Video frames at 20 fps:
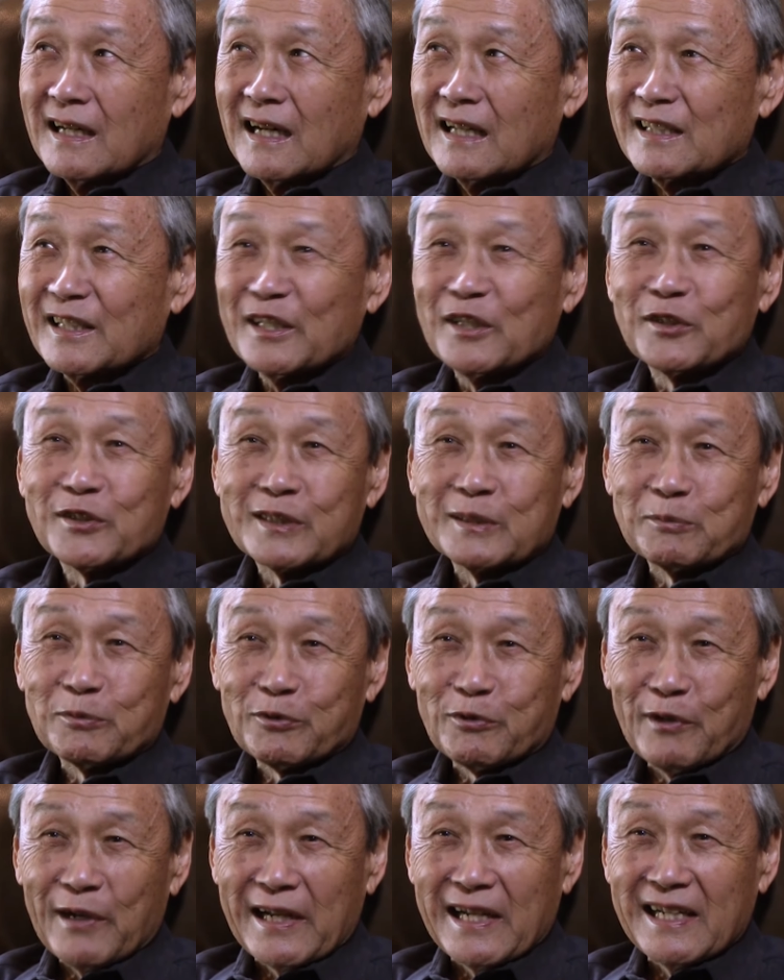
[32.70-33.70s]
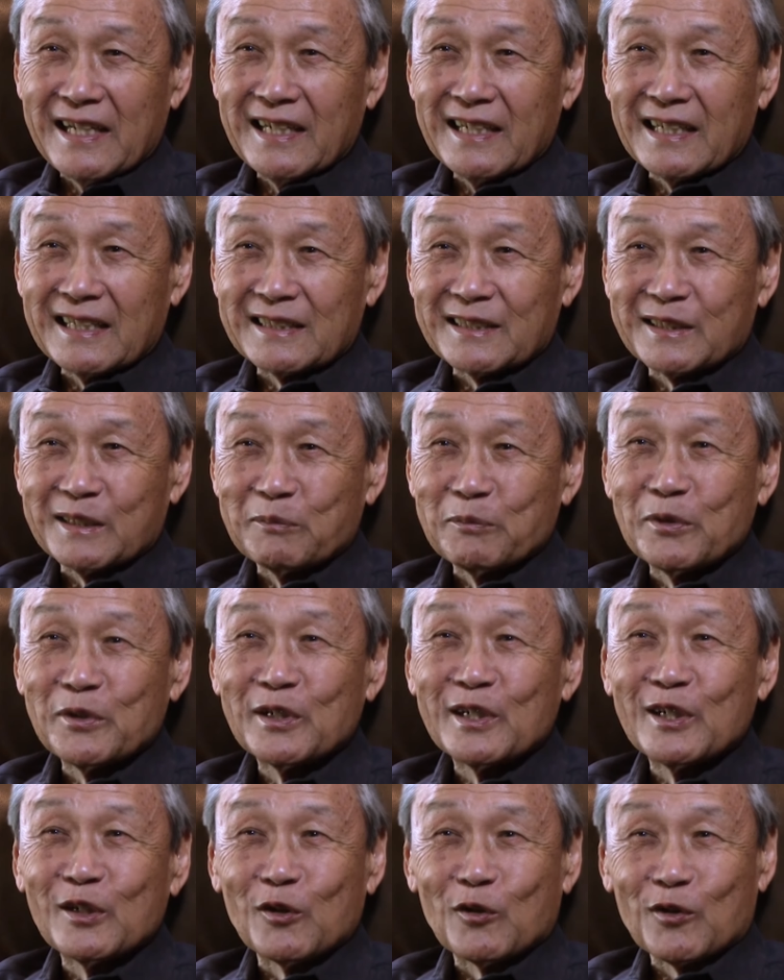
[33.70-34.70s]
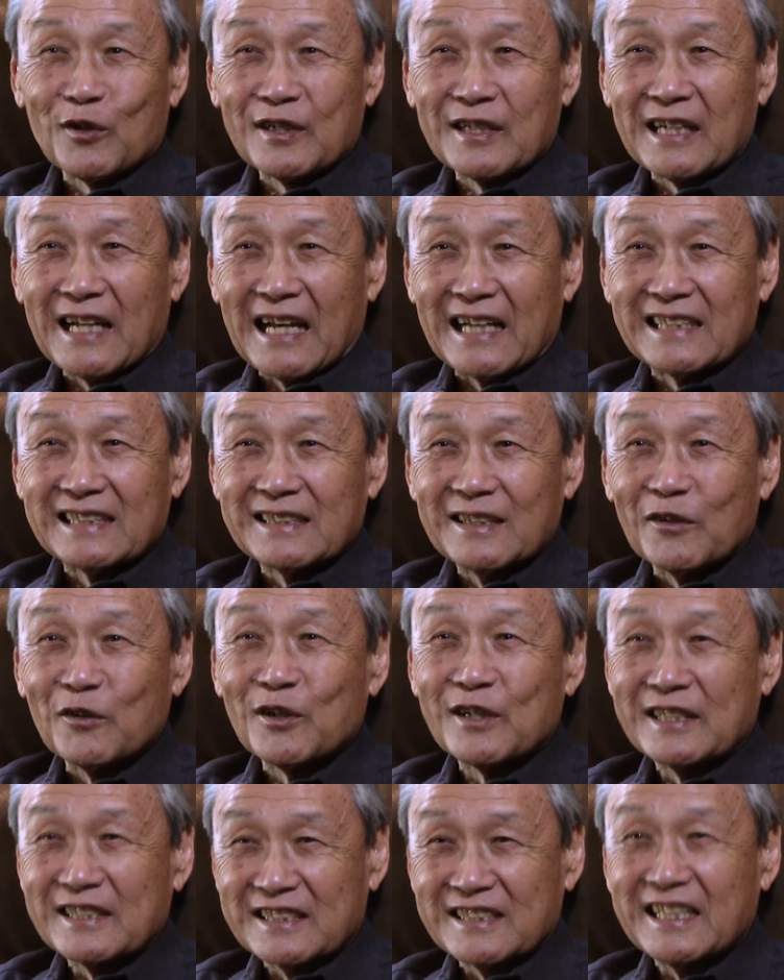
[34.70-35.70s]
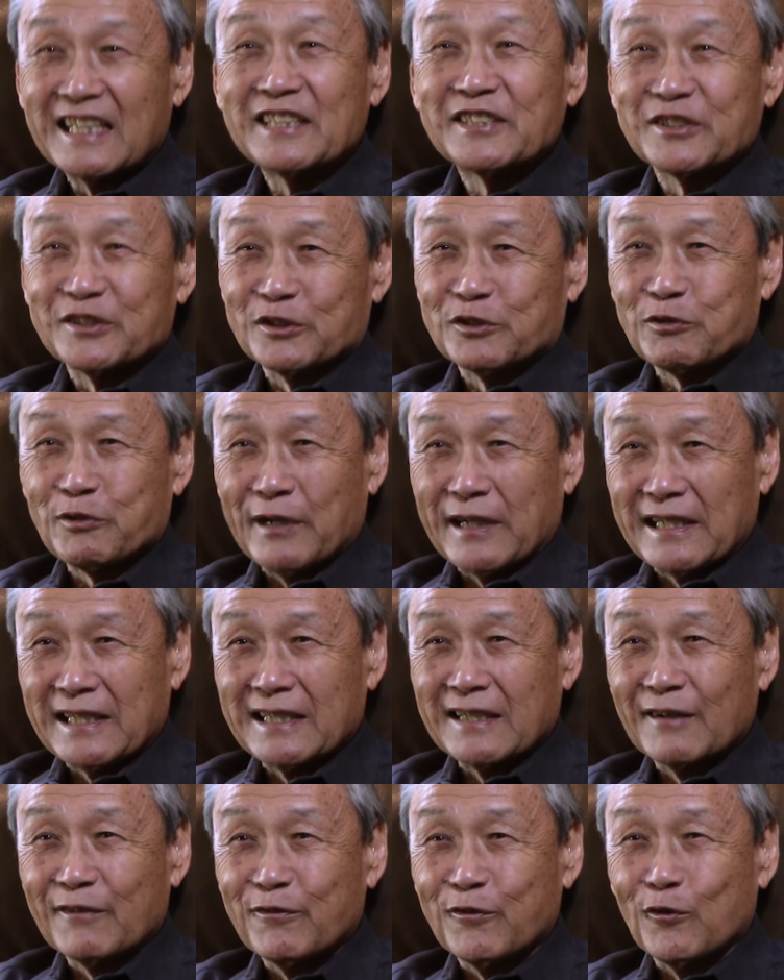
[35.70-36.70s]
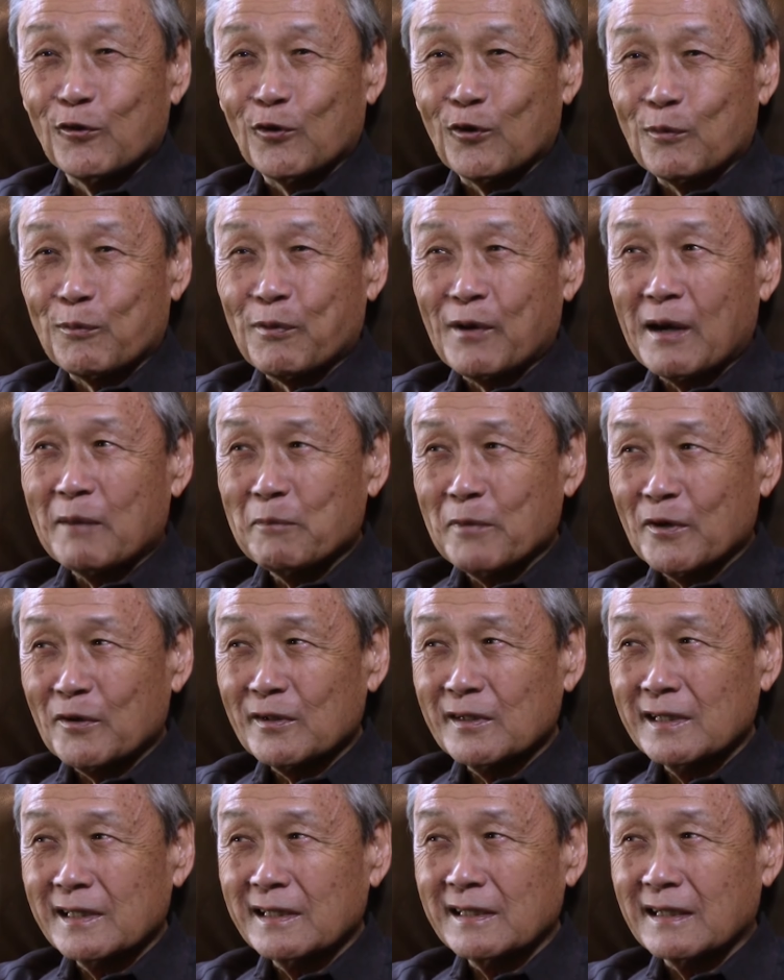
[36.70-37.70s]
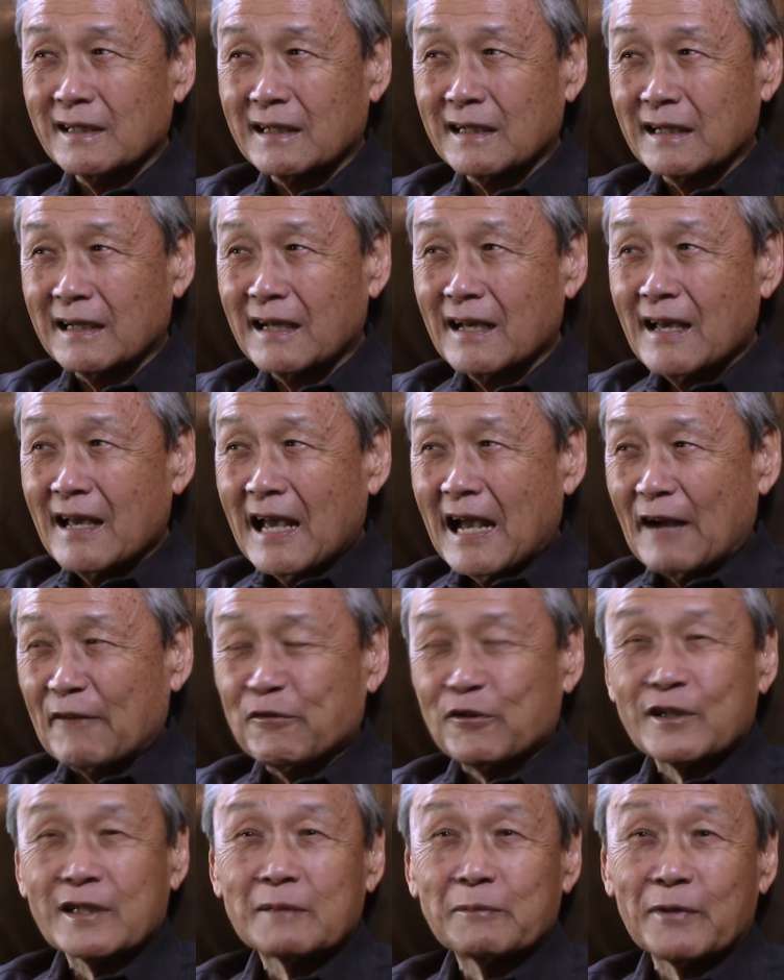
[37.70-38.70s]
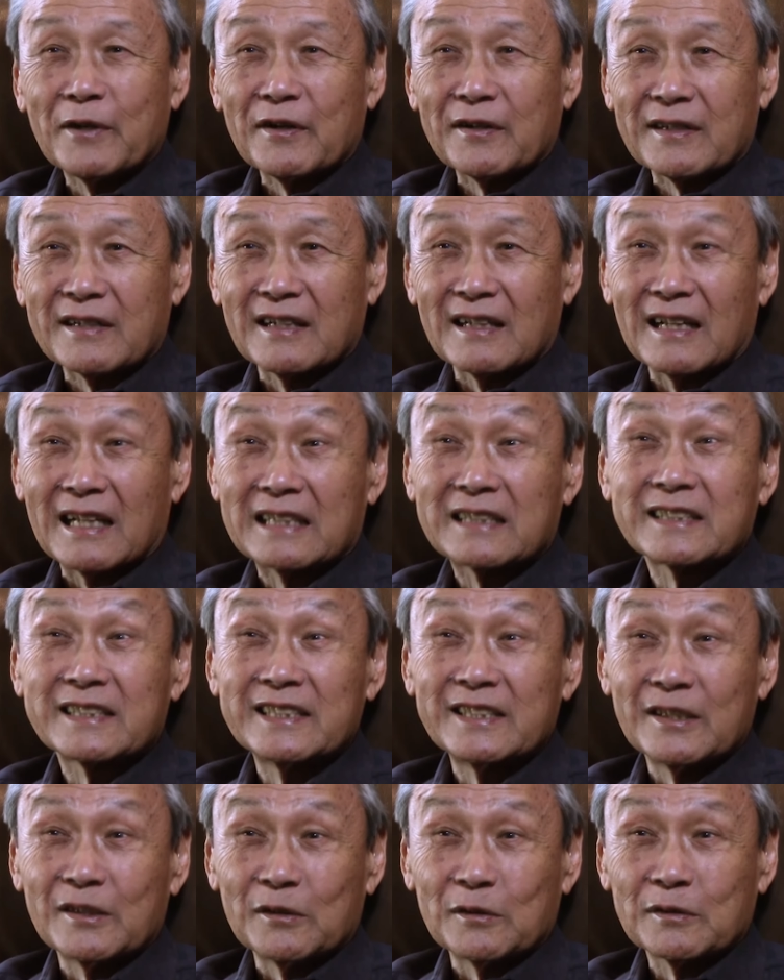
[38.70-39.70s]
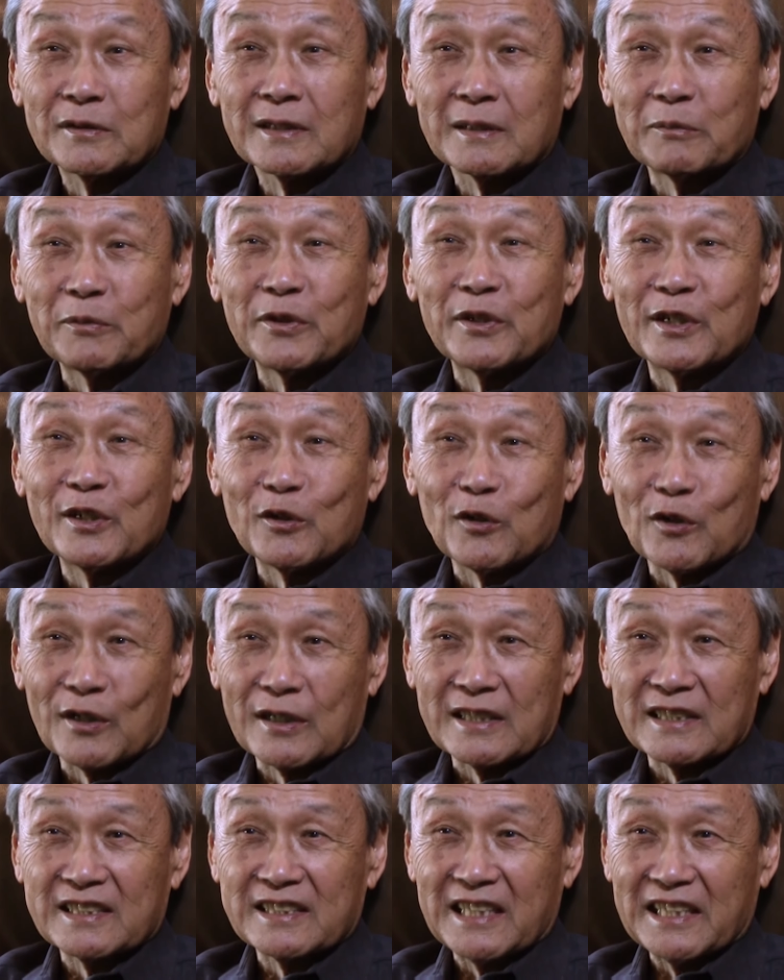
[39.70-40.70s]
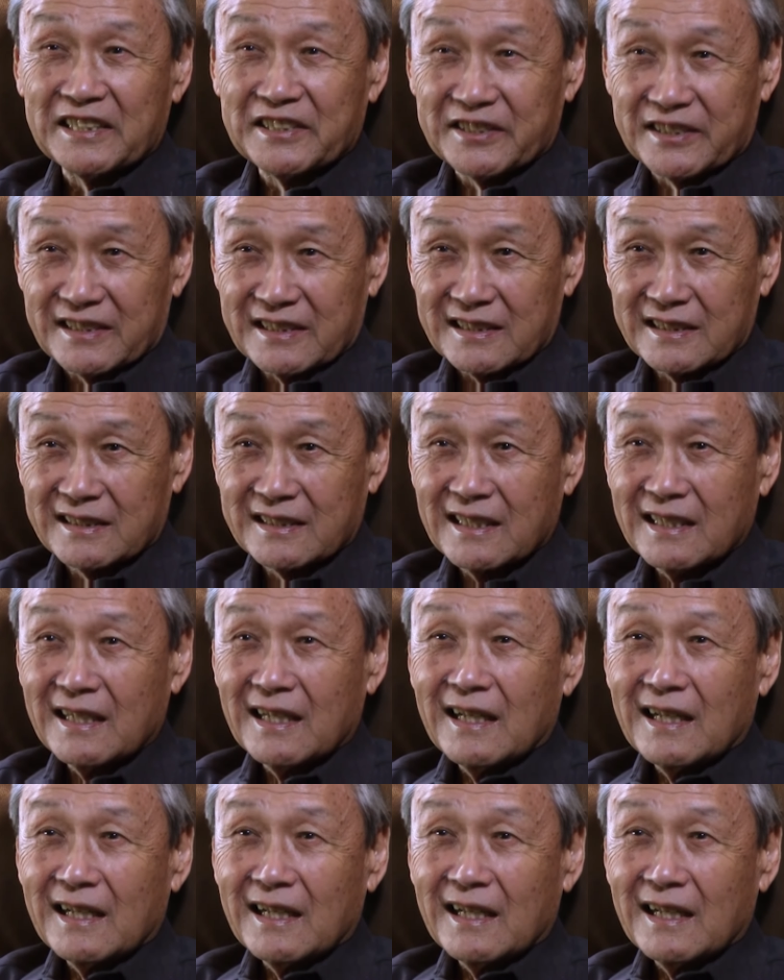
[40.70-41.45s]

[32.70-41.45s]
leadership training and community organization training for primarily African American and Latino community organizations.